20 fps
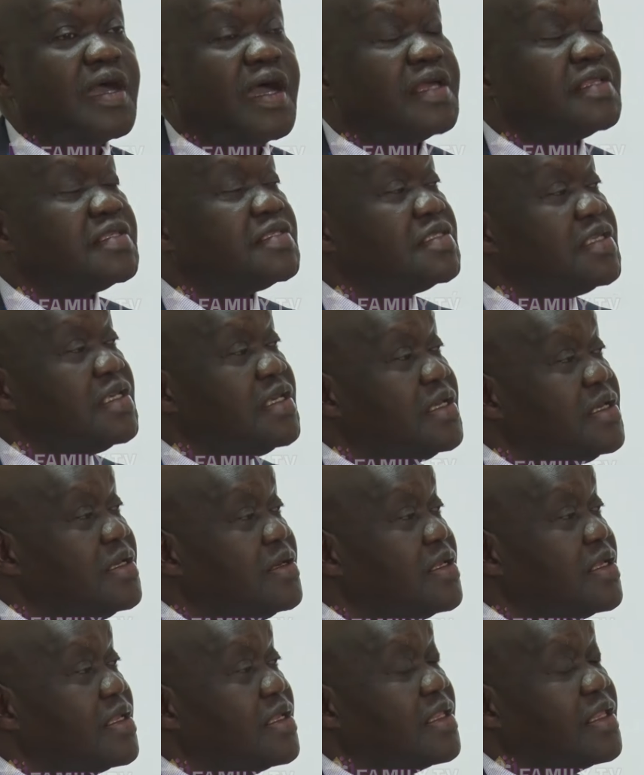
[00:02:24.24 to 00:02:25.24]
and see
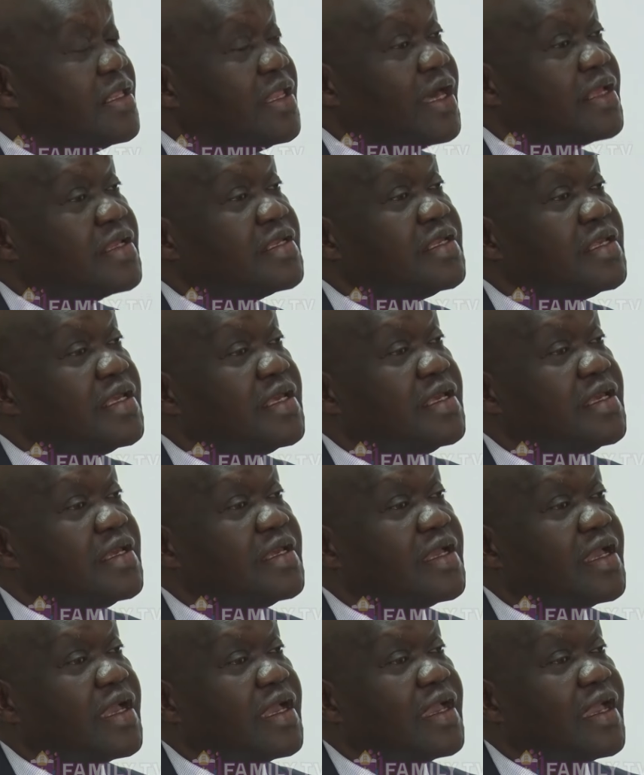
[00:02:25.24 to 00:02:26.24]
that the
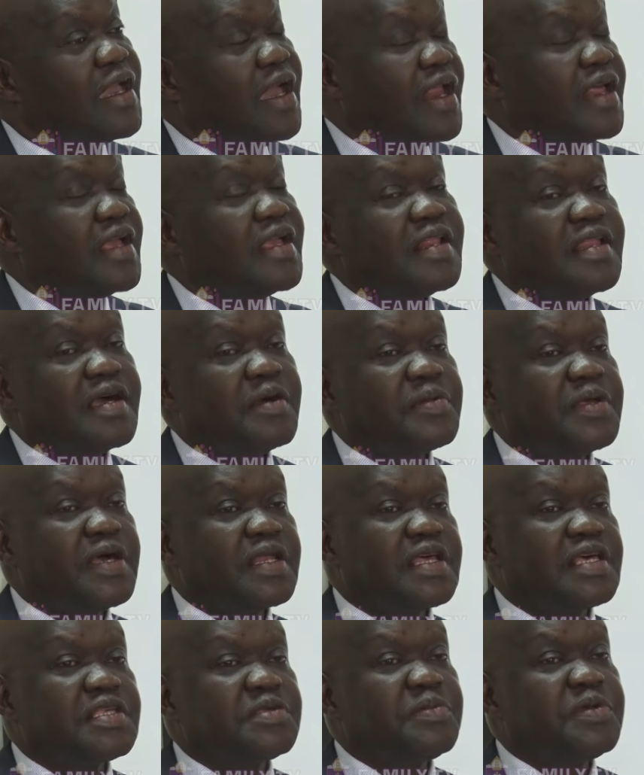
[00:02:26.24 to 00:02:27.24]
curriculum
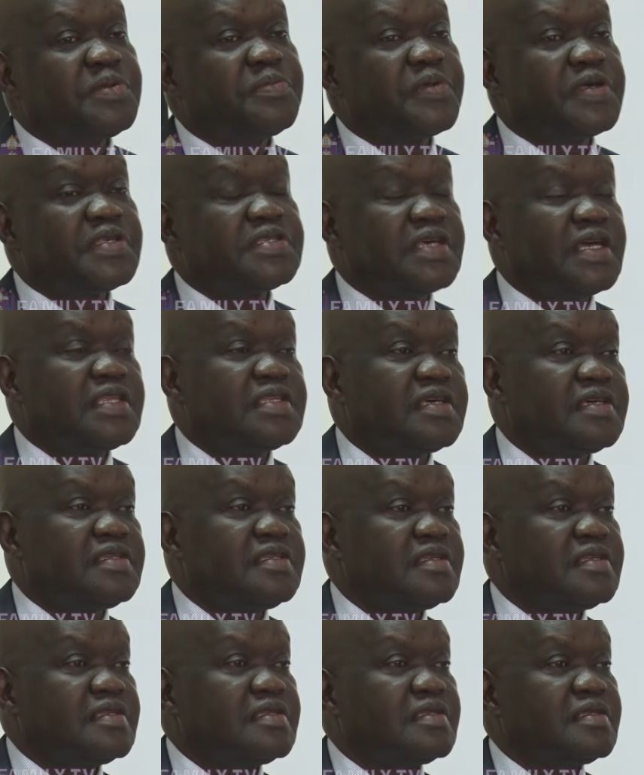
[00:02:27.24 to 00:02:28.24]
that has been presented
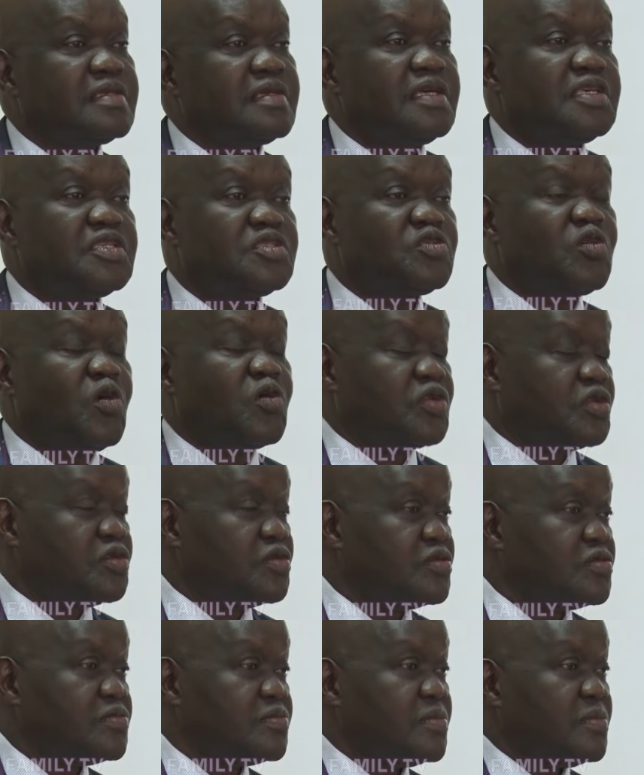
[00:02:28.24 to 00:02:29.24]
is taught.
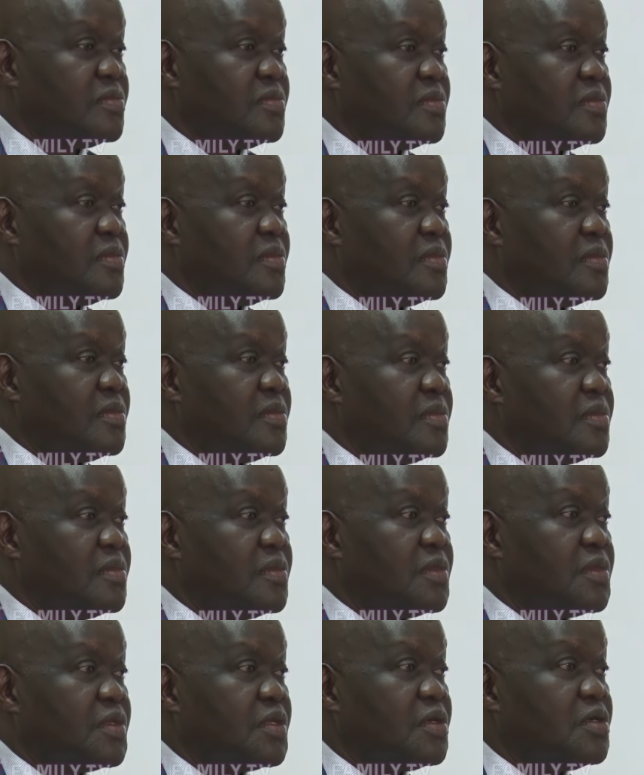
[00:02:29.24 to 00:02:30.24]

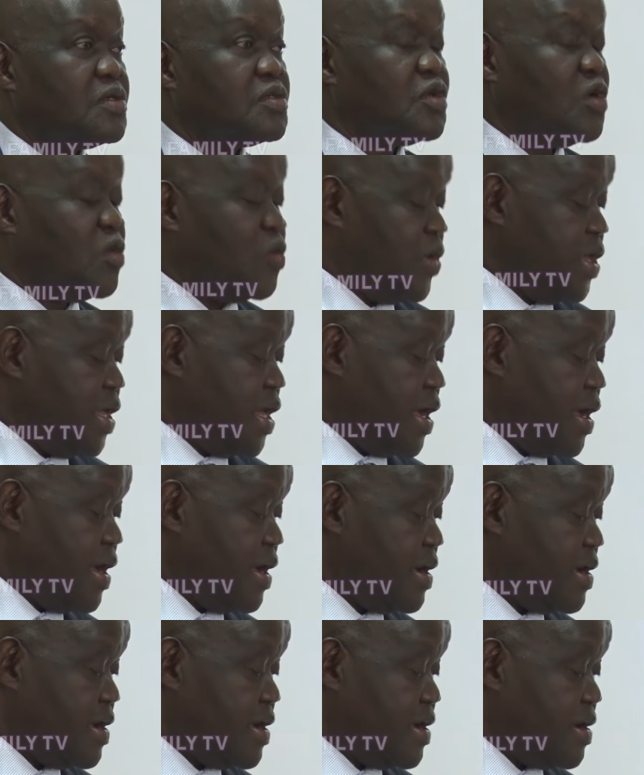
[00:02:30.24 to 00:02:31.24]
So we
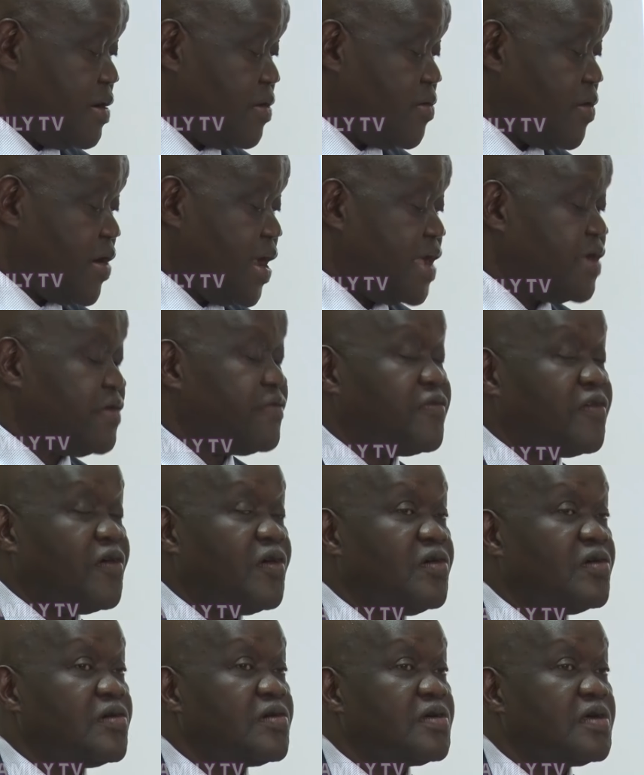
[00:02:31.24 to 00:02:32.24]
are crying
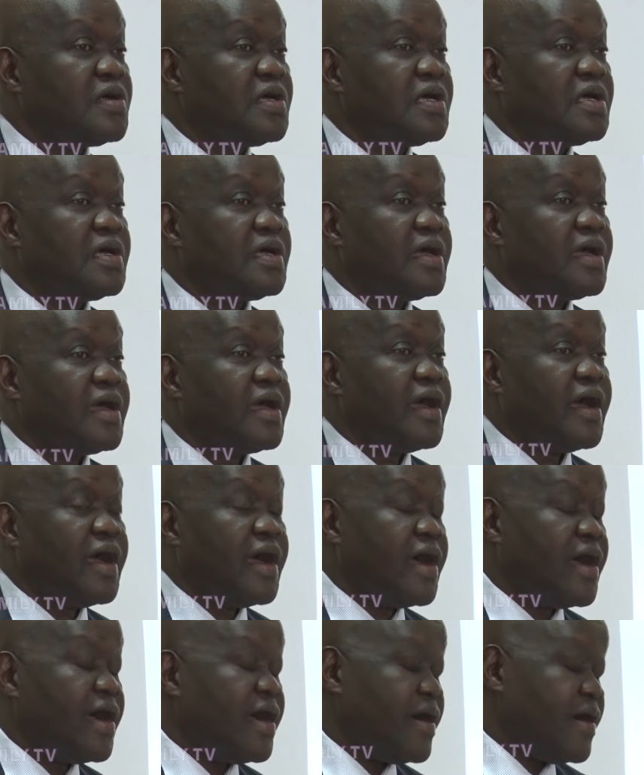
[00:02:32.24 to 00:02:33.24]
for
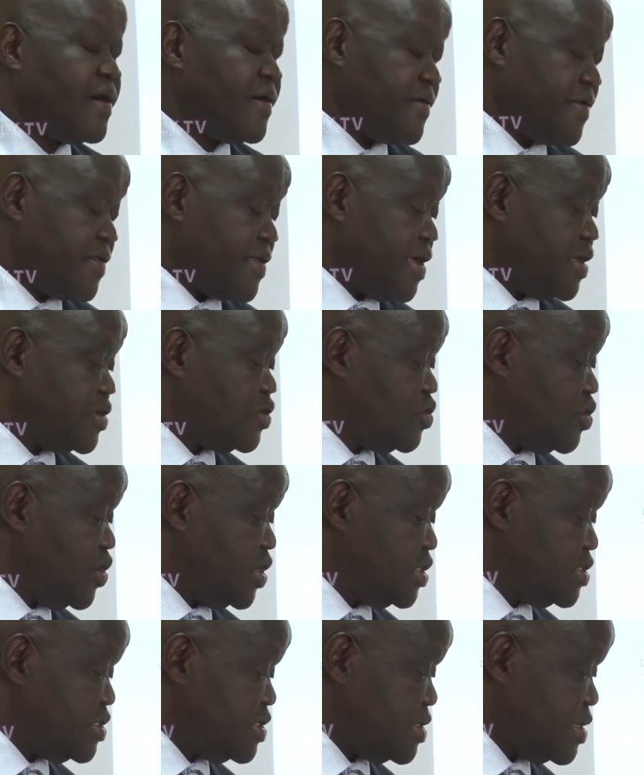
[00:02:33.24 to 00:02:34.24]
a
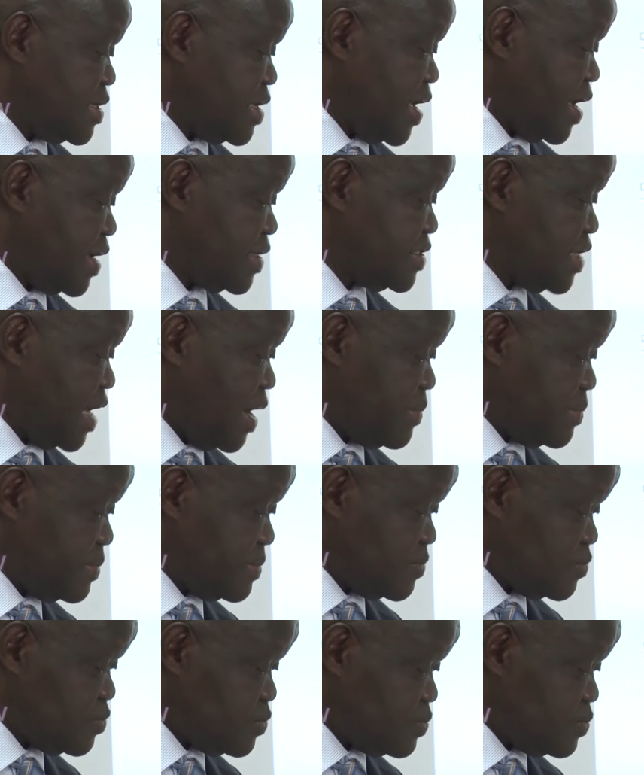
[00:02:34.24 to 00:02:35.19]
joint exam.